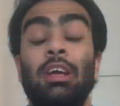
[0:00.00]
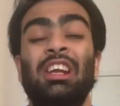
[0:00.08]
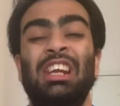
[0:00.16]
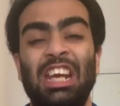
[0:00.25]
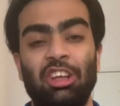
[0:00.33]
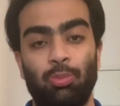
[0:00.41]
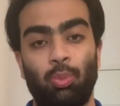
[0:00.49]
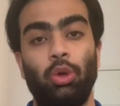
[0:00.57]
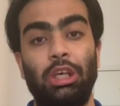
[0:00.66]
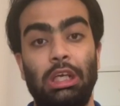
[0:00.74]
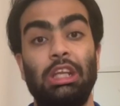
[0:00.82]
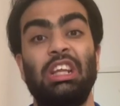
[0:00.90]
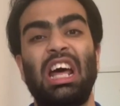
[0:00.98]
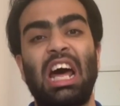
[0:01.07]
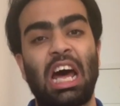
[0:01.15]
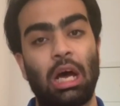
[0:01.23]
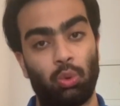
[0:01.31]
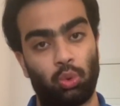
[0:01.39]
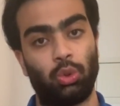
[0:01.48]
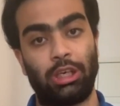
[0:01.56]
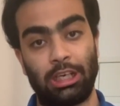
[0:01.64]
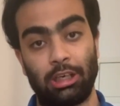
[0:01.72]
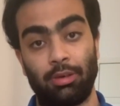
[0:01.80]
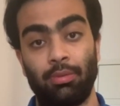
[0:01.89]
Next point is how to
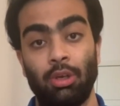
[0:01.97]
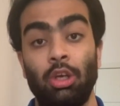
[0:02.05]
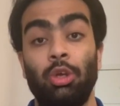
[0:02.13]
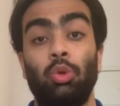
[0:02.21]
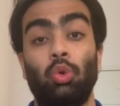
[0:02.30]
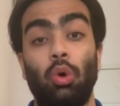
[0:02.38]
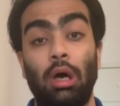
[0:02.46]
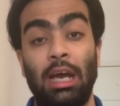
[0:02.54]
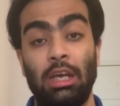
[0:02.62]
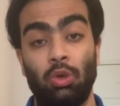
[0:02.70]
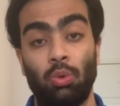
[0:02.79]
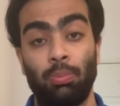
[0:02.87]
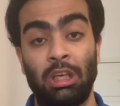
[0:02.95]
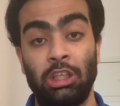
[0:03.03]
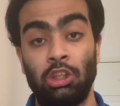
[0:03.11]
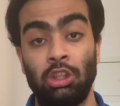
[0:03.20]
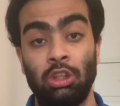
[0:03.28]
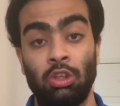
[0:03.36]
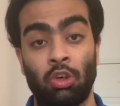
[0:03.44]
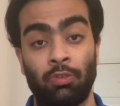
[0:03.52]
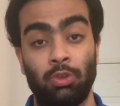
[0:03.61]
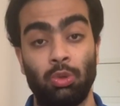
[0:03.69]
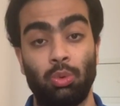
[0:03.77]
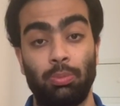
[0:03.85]
get it. So I know many
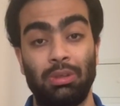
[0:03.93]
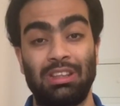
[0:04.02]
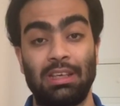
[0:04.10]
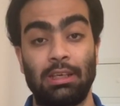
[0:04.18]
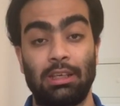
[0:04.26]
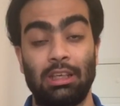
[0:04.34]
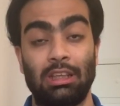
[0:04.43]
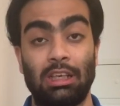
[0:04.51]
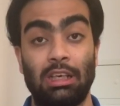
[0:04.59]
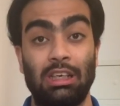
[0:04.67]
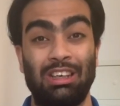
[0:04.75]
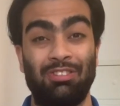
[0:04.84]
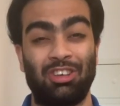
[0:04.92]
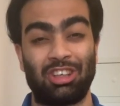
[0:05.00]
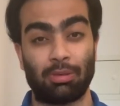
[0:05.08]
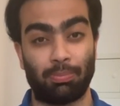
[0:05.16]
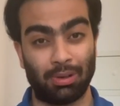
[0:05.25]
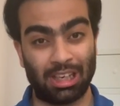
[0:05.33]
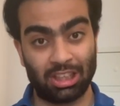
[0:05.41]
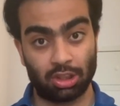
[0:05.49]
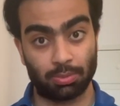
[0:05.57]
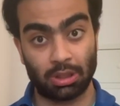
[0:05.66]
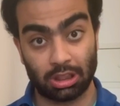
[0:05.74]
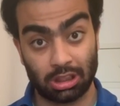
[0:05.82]
of you would be thinking that if it's a
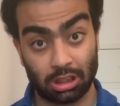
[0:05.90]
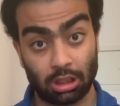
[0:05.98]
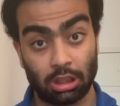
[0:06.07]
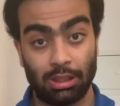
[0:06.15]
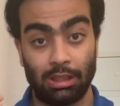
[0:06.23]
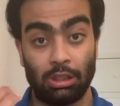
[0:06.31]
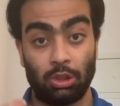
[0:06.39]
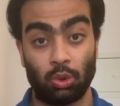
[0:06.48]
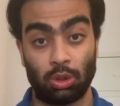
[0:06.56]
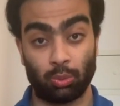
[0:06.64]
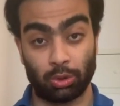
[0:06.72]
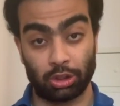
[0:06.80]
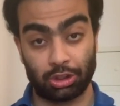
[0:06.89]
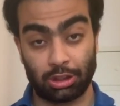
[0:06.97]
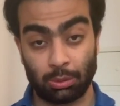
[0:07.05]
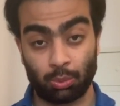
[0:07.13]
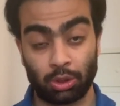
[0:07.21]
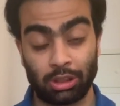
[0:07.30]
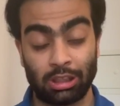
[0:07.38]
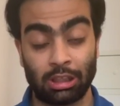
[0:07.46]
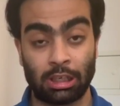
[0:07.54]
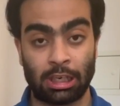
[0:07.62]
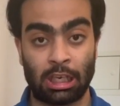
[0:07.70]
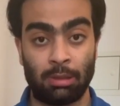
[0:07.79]
placement year, university would
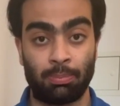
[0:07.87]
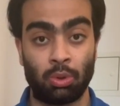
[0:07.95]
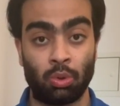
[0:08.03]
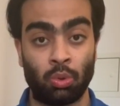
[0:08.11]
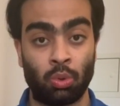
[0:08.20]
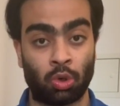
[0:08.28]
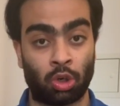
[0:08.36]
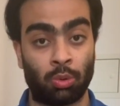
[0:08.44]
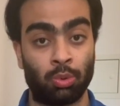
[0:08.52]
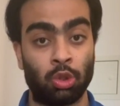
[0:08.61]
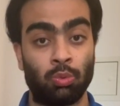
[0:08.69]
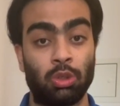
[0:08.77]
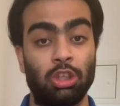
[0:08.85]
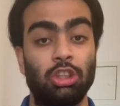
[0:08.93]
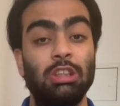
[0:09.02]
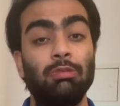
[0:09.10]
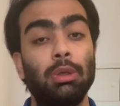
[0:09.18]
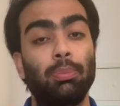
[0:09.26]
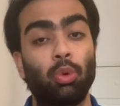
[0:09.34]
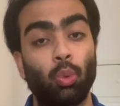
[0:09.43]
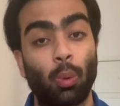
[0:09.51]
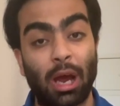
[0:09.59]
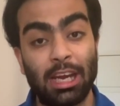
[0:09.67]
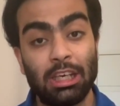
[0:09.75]
help you, or university will
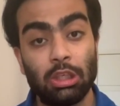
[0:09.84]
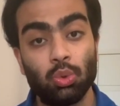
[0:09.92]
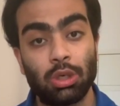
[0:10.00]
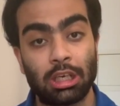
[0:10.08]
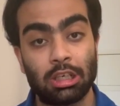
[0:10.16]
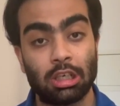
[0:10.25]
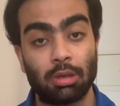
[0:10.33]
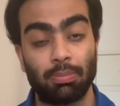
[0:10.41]
provide you getting a